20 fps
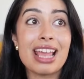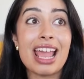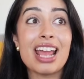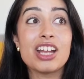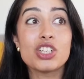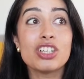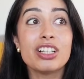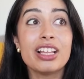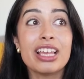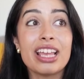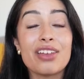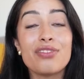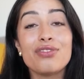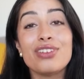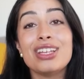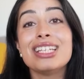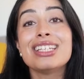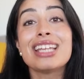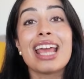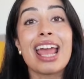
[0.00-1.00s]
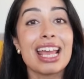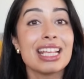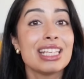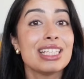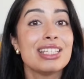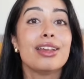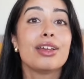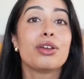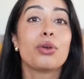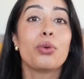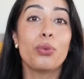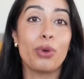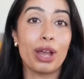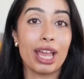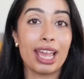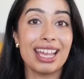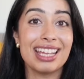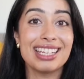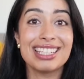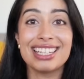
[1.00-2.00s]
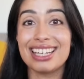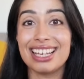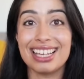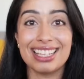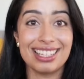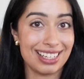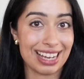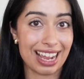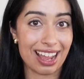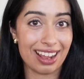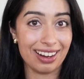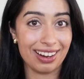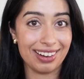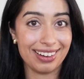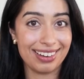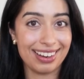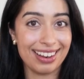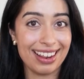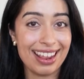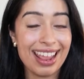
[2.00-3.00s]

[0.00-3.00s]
actually a fantastic way to get started.